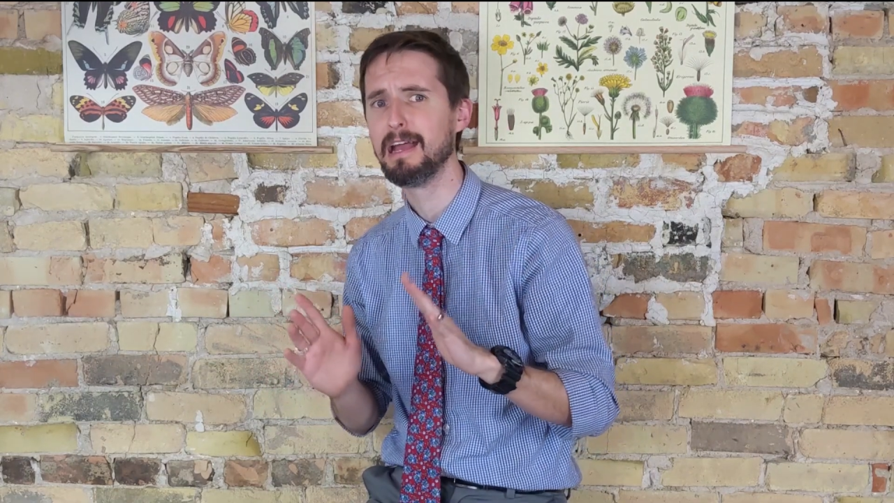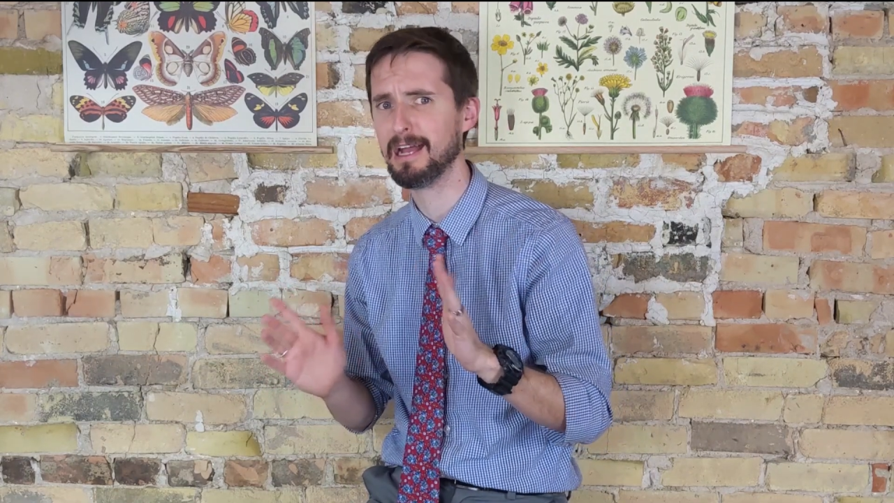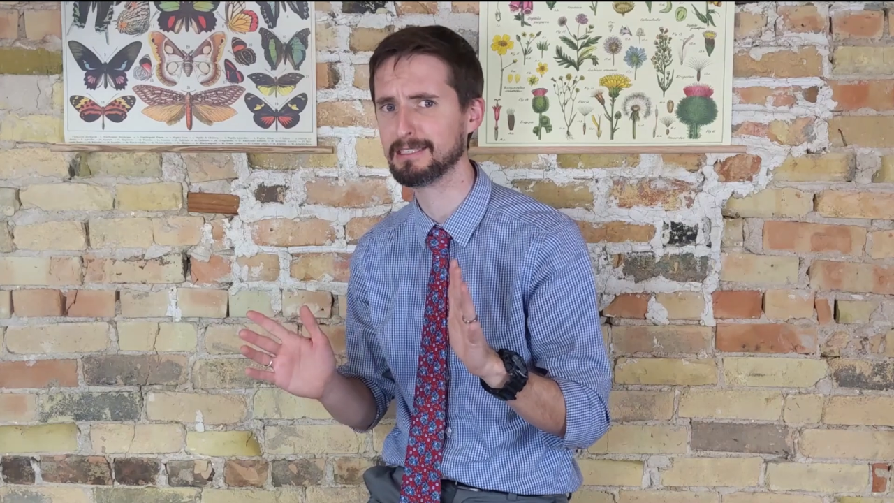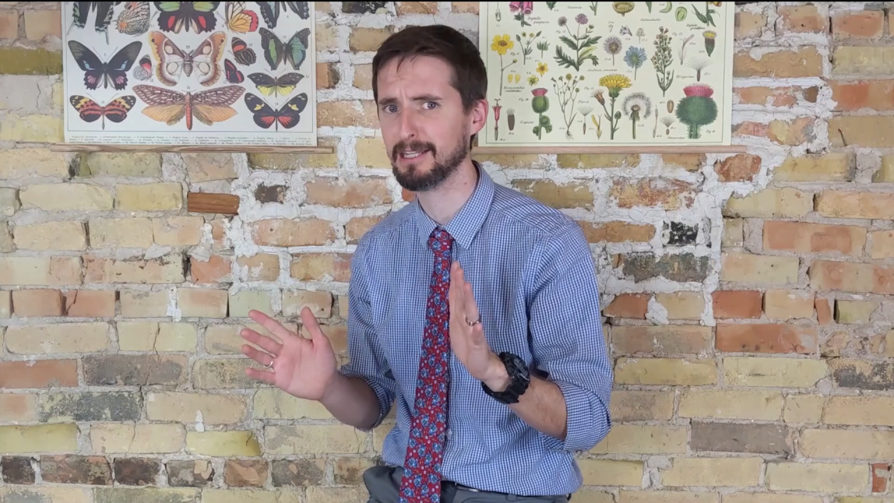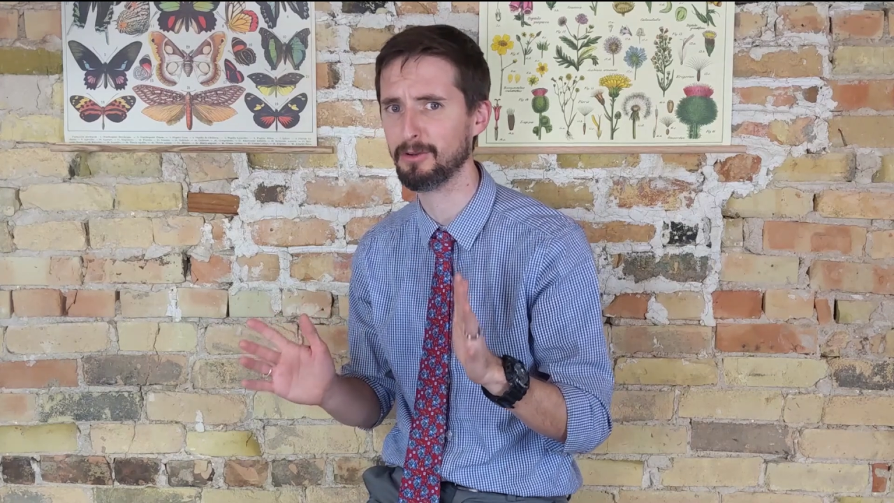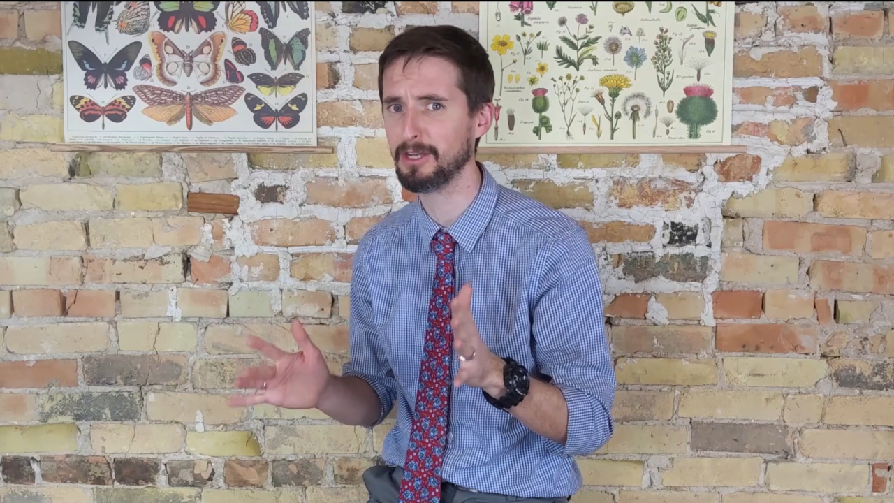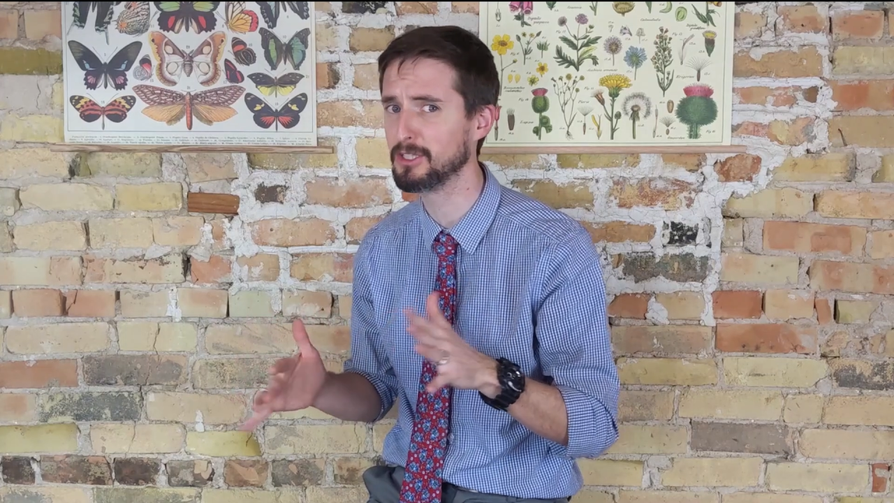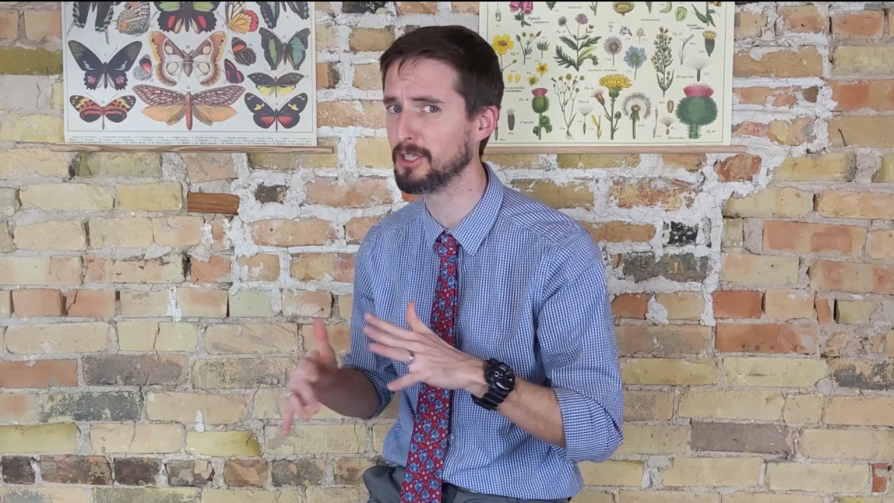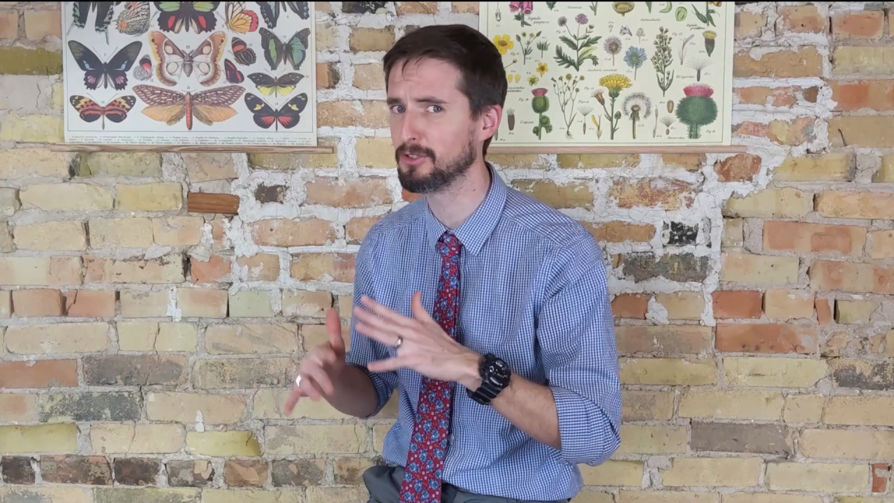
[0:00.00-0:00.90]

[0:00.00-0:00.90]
acceleration, and